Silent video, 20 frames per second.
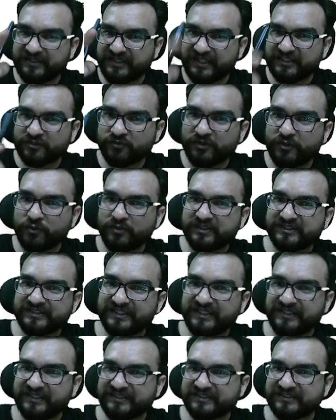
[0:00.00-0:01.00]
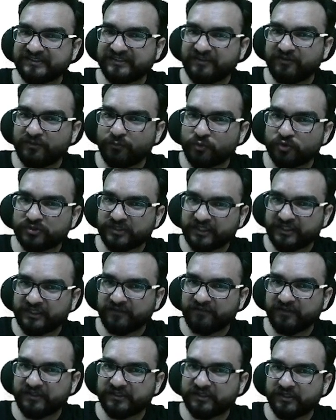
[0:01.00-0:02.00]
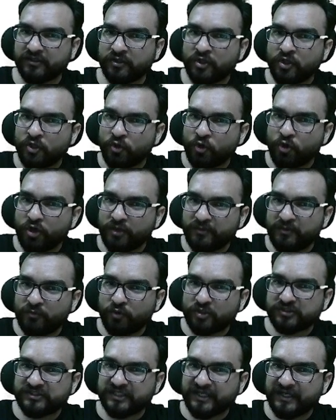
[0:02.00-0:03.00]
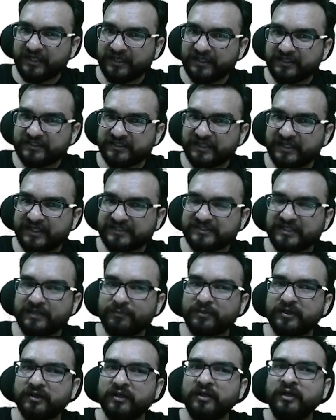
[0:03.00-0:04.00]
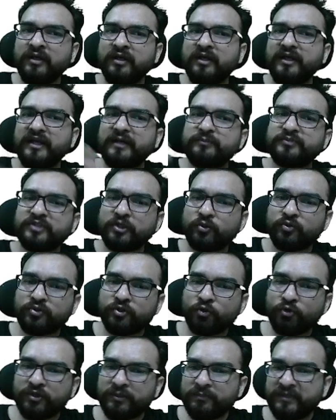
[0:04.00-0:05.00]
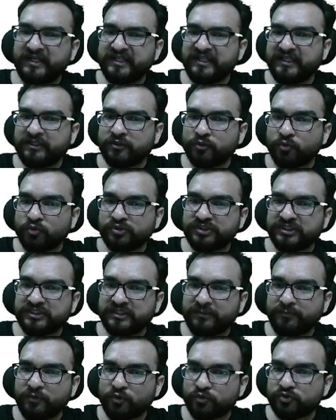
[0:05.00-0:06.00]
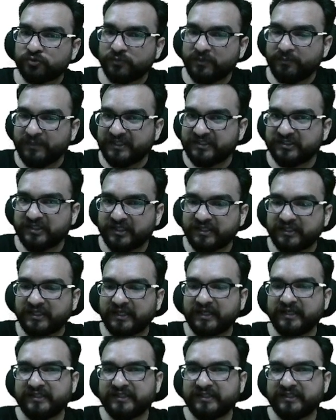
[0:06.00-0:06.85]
That's why you are saying this is the most active region. Aur bhi bahut sare region hai jahan par eruption hoti hogi, but ye do cheeze news mein mentioned thi,